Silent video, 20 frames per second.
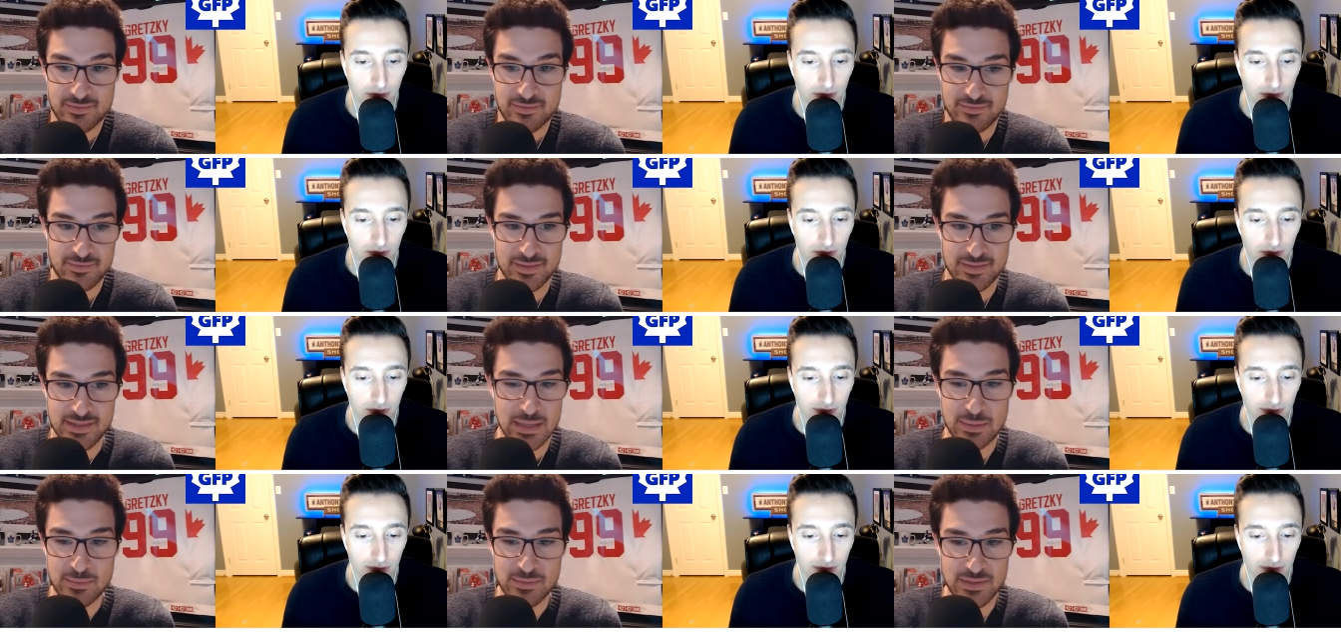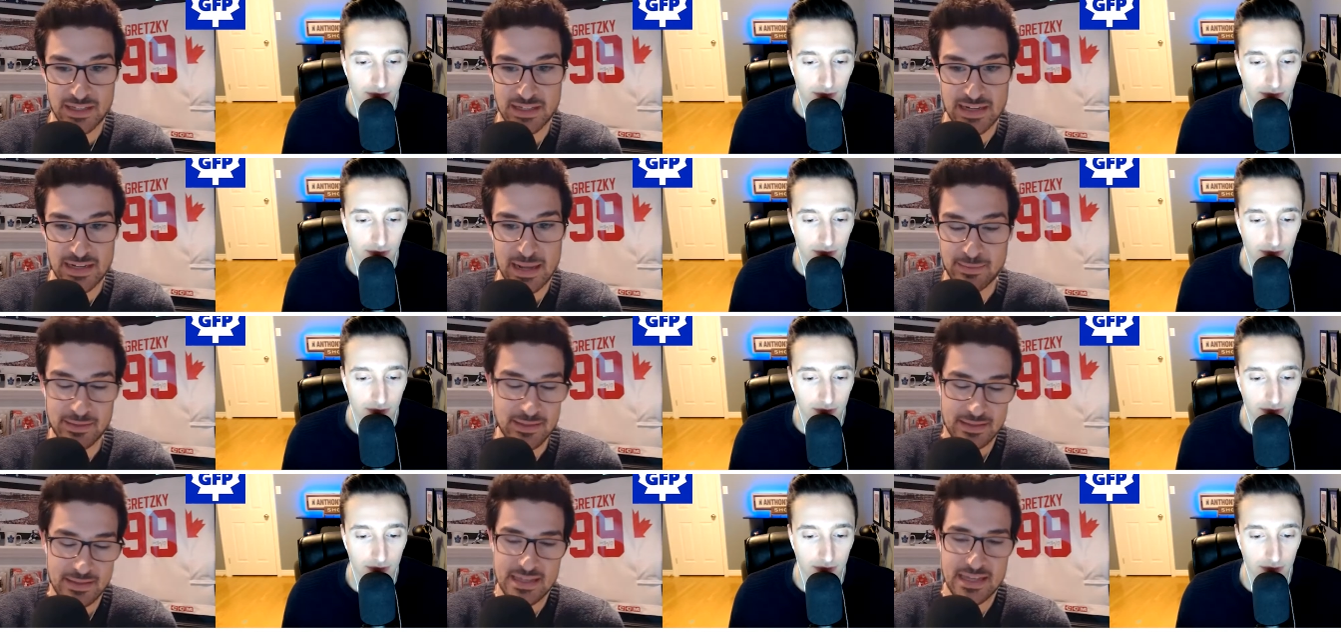Speaker 1: seems like an, he
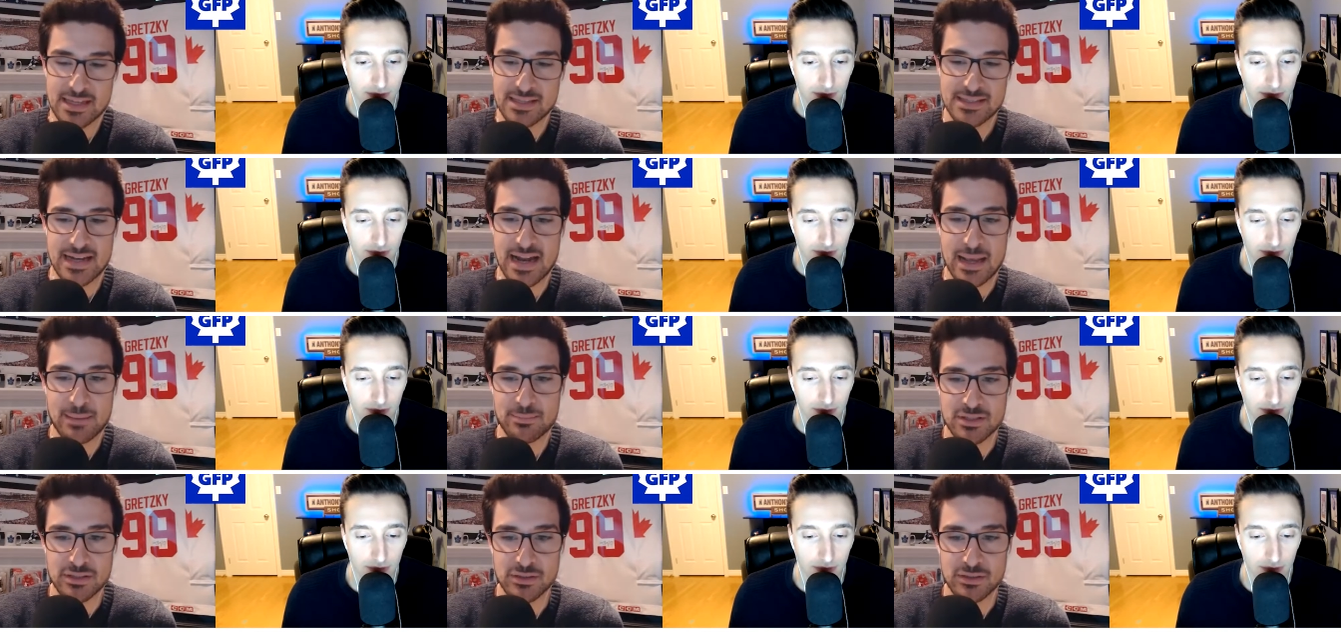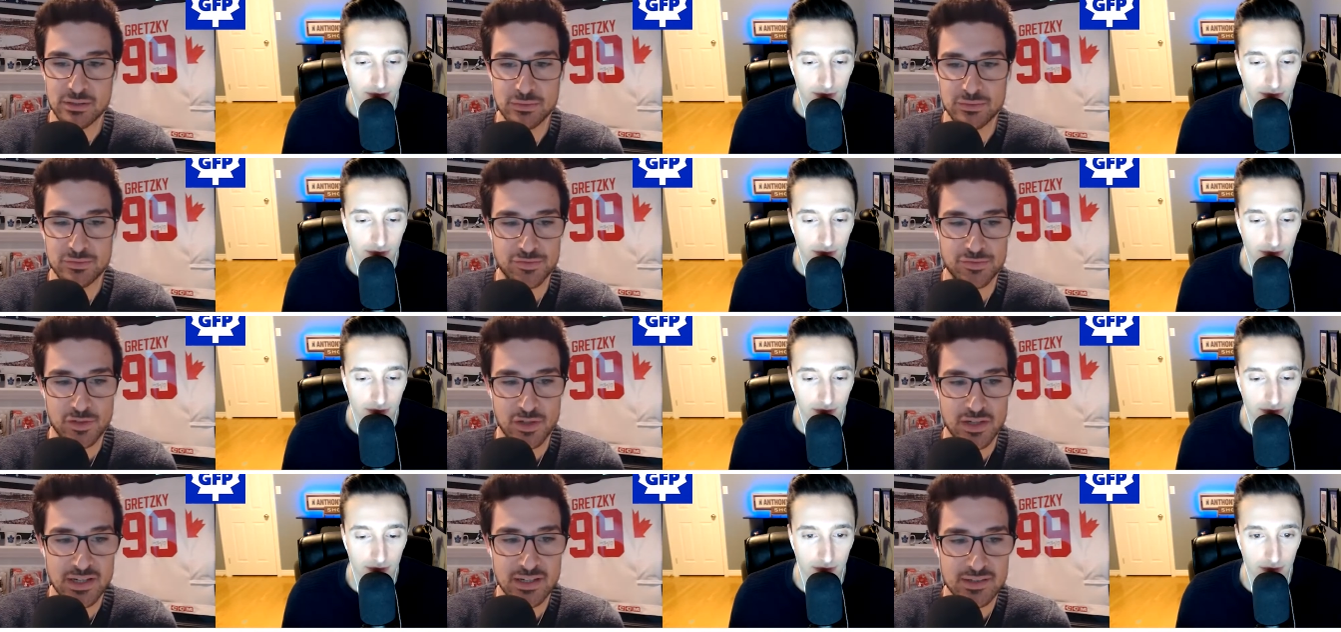is an absolute
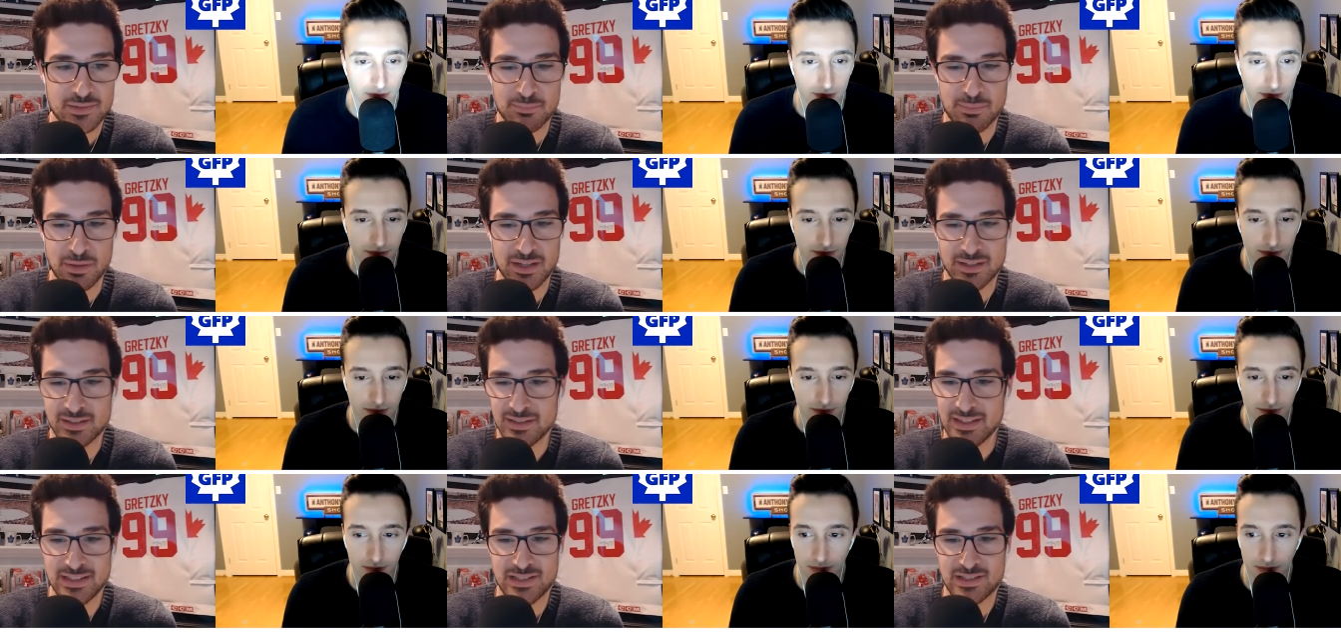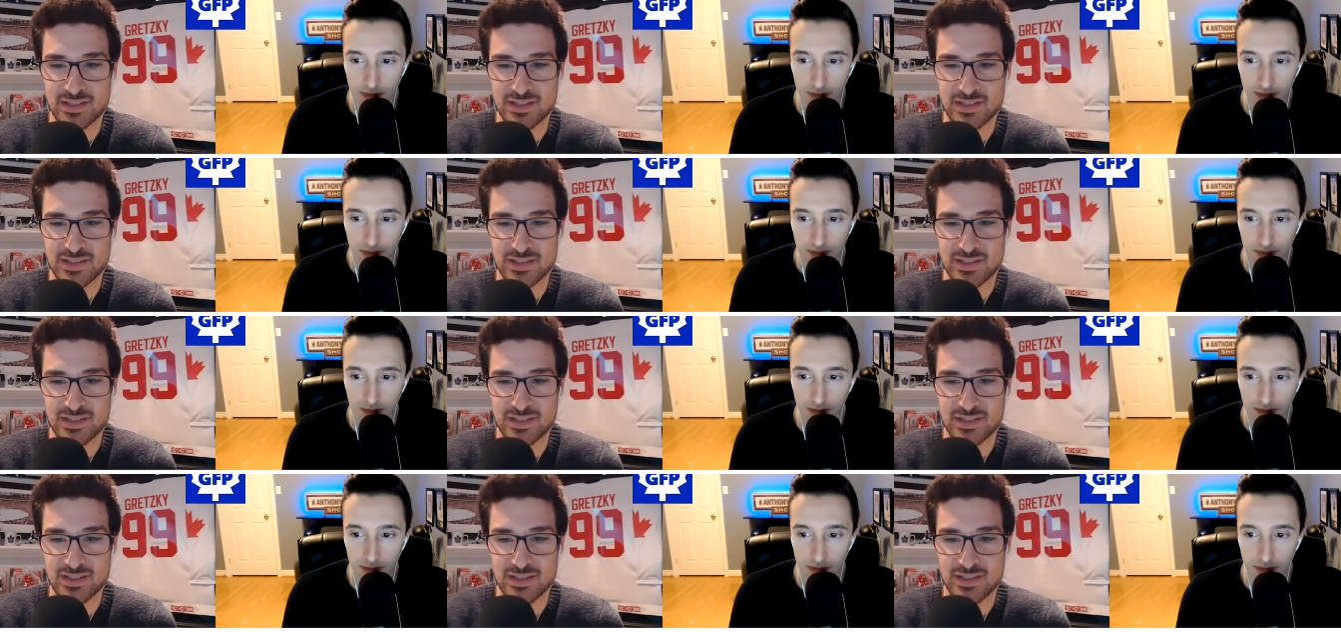freak, but it just